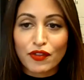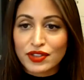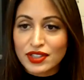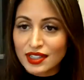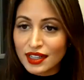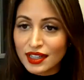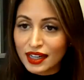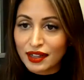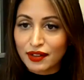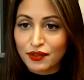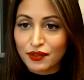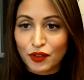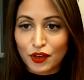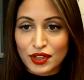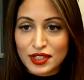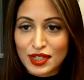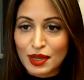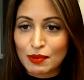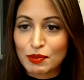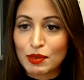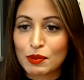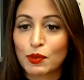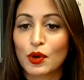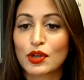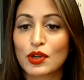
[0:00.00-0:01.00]
like, for
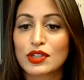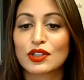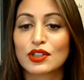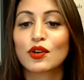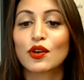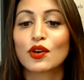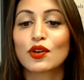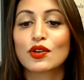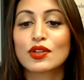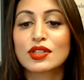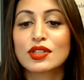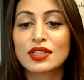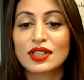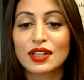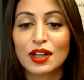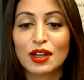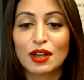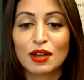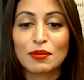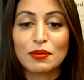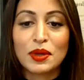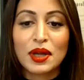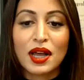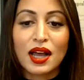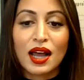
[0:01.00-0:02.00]
example, Boys and Girls
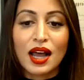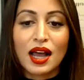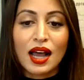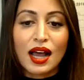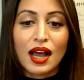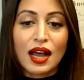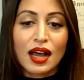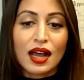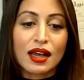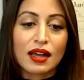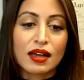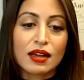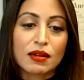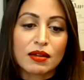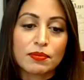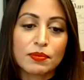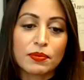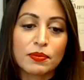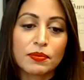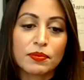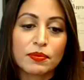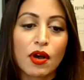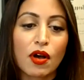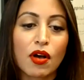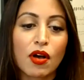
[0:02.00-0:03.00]
Club,
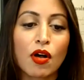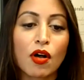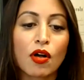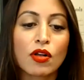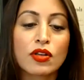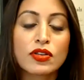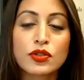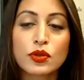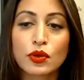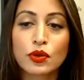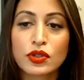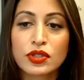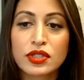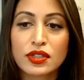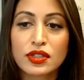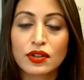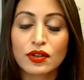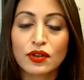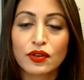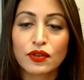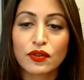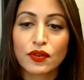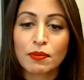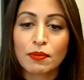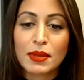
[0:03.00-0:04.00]
all sorts
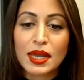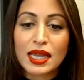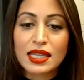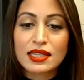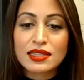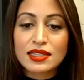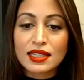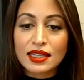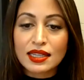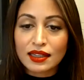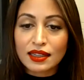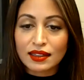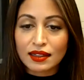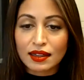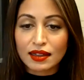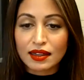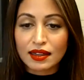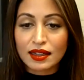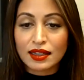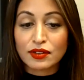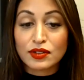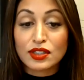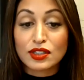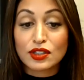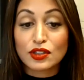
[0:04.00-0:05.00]
of amazing
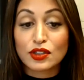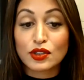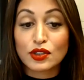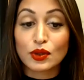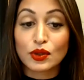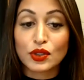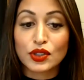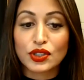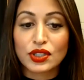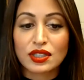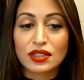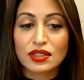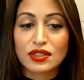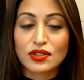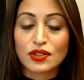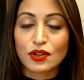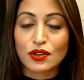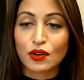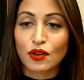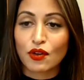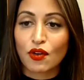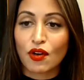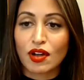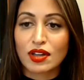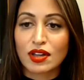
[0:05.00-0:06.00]
institutions
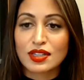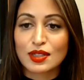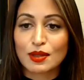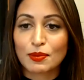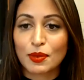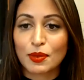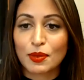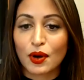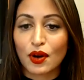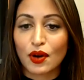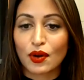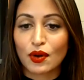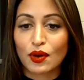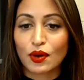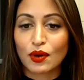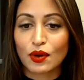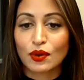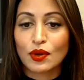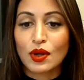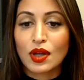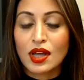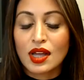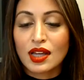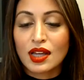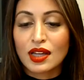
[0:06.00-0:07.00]
across the
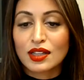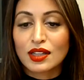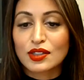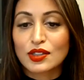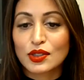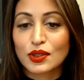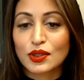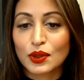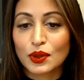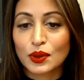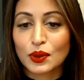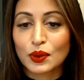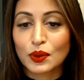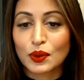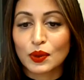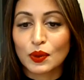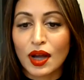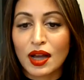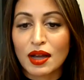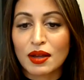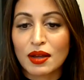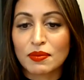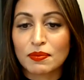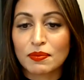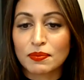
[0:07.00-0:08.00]
borough to
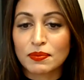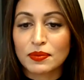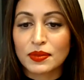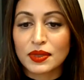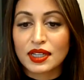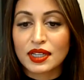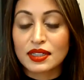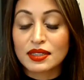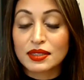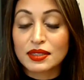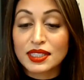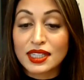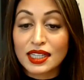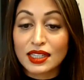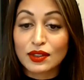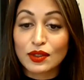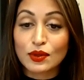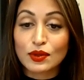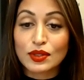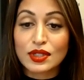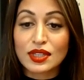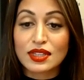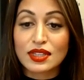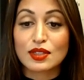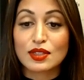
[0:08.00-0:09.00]
continue
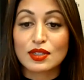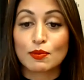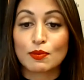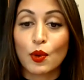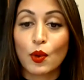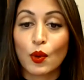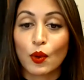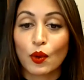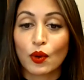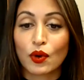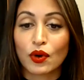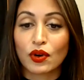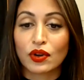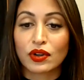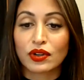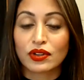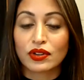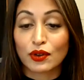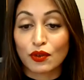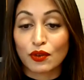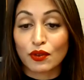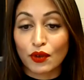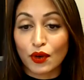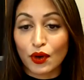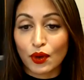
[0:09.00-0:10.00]
to support
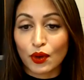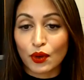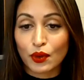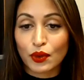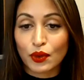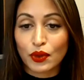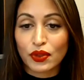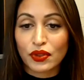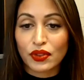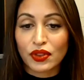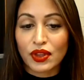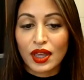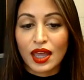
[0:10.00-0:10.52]
the growth